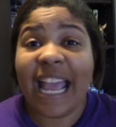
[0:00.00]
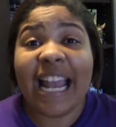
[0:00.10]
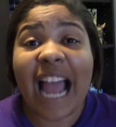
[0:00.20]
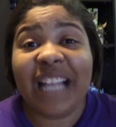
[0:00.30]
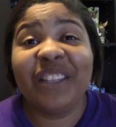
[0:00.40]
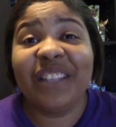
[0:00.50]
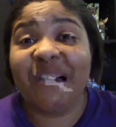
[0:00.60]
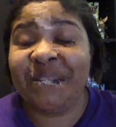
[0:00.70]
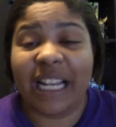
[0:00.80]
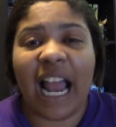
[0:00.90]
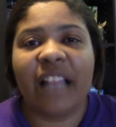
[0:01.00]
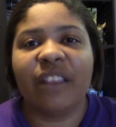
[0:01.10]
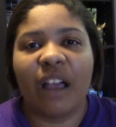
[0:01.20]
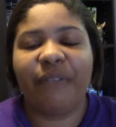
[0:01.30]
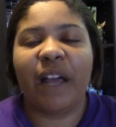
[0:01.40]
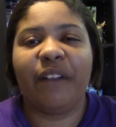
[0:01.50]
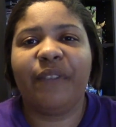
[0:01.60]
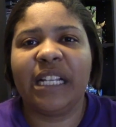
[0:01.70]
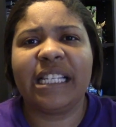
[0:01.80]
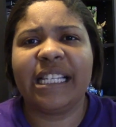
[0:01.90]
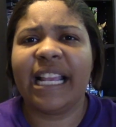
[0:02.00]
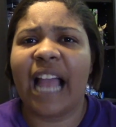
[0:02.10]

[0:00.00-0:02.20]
And I loved it. I love Final Fantasy X.